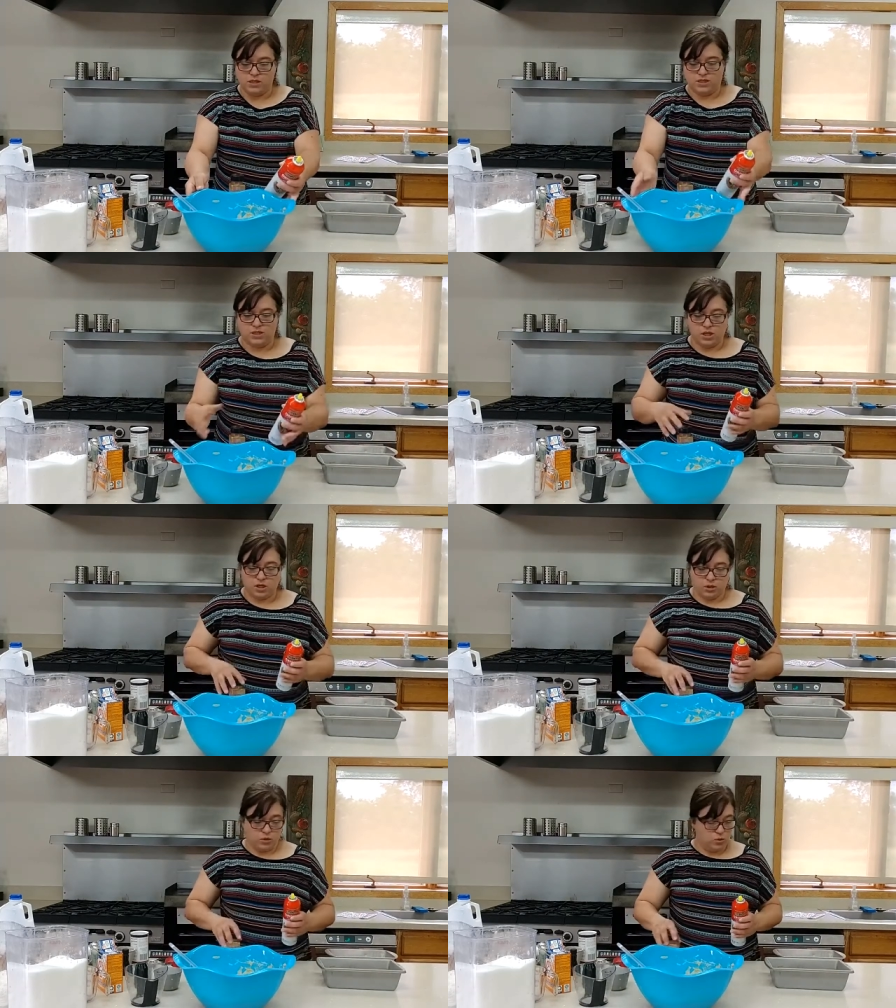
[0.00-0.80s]

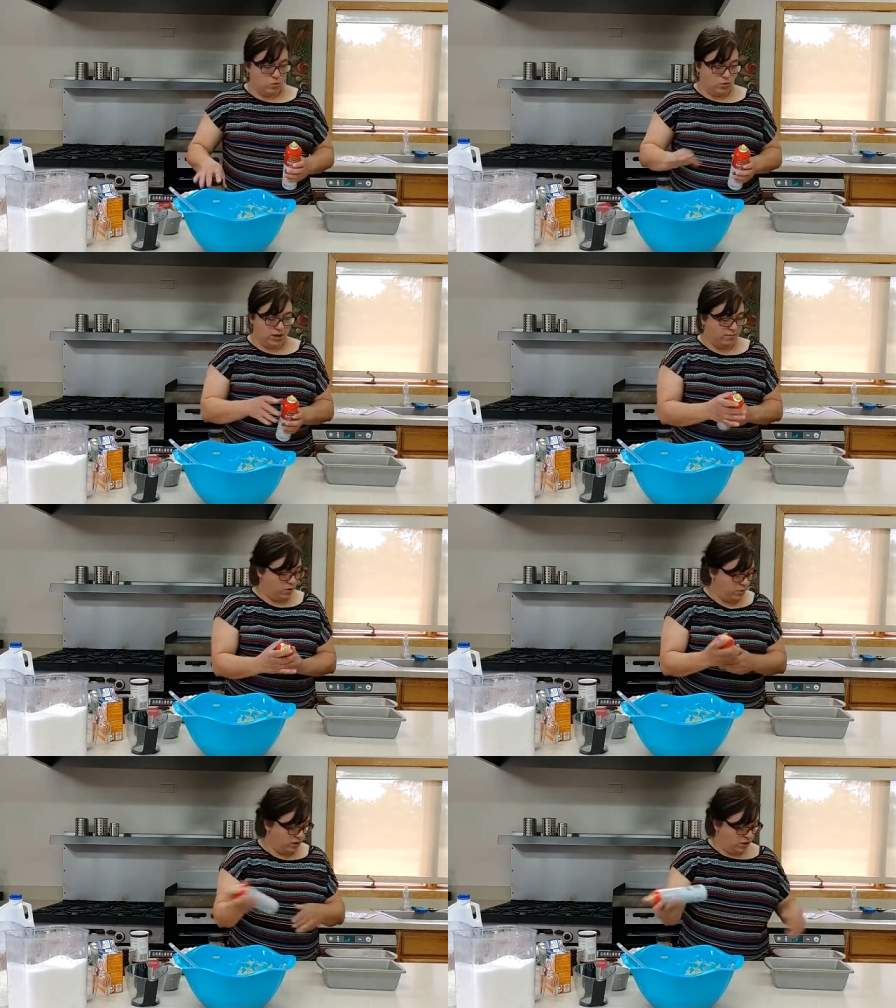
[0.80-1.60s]
So what
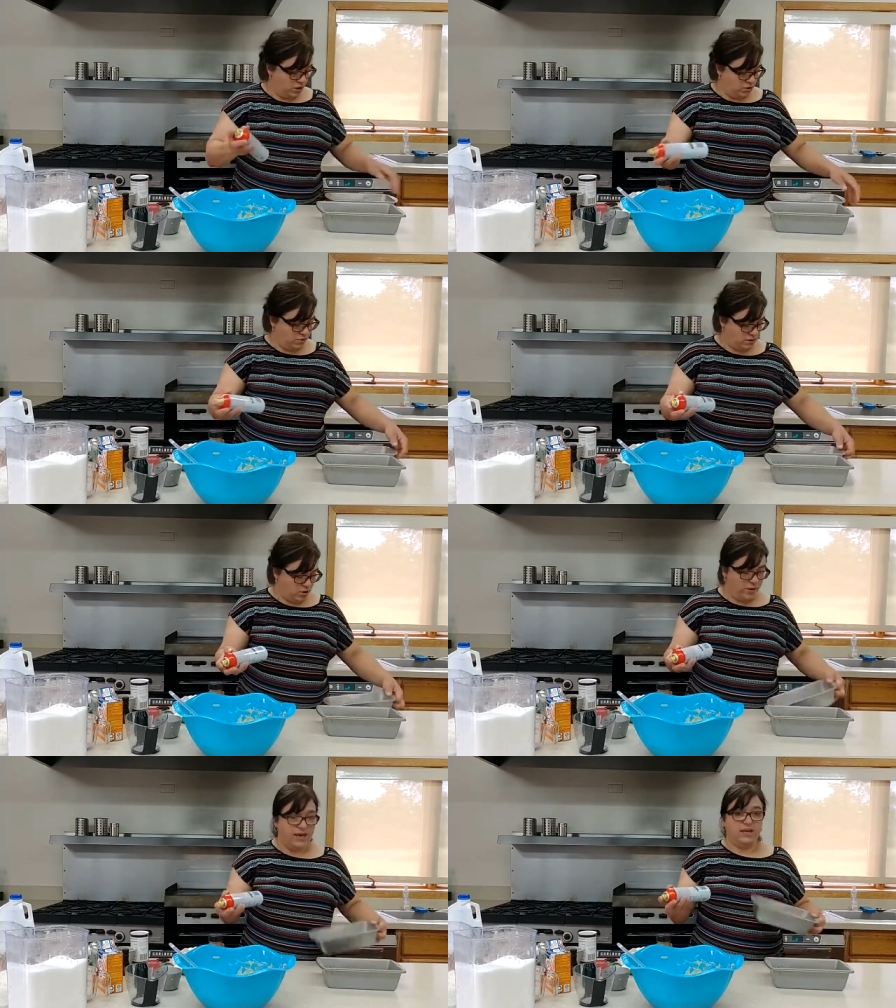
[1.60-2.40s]
I'm going to do is
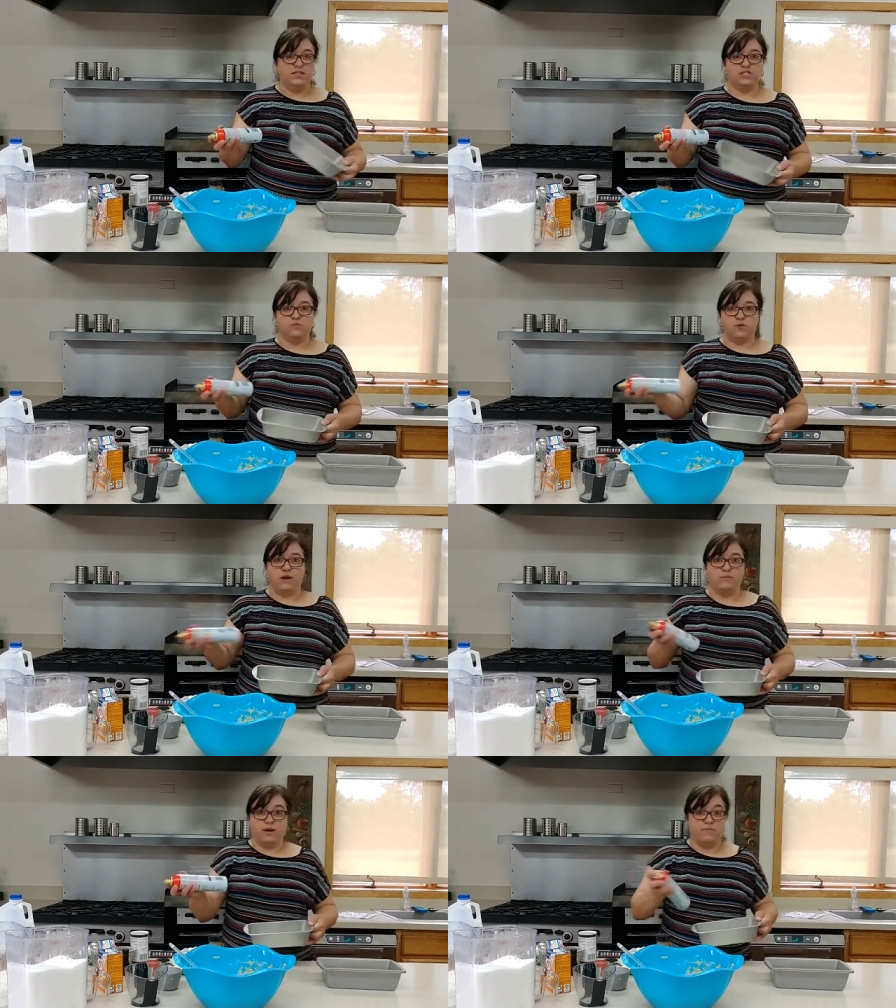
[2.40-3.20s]
go ahead and
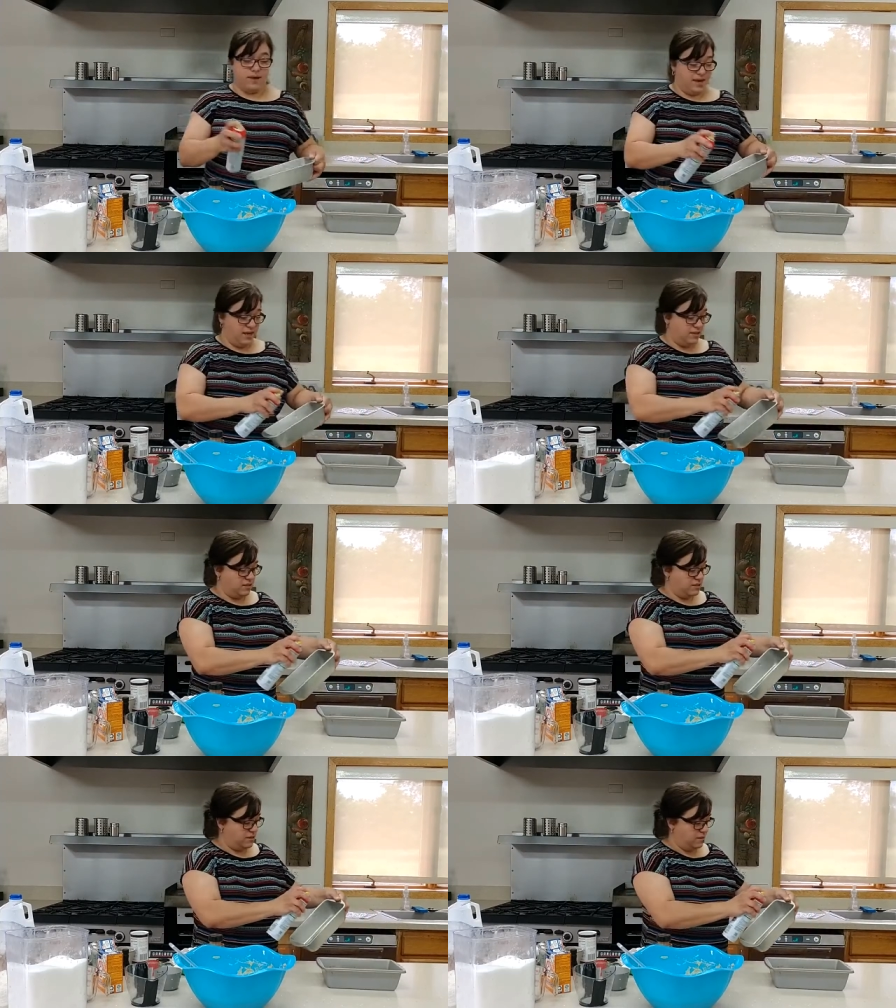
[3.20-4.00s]
spray my
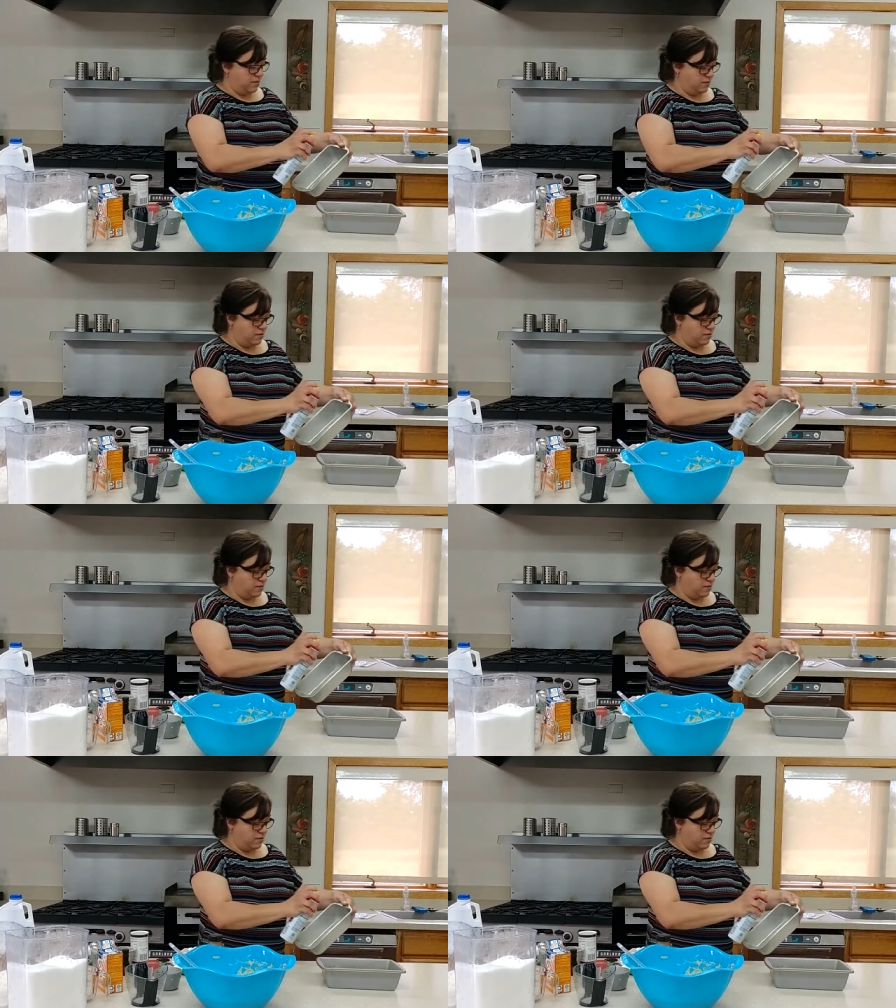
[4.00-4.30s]
pans.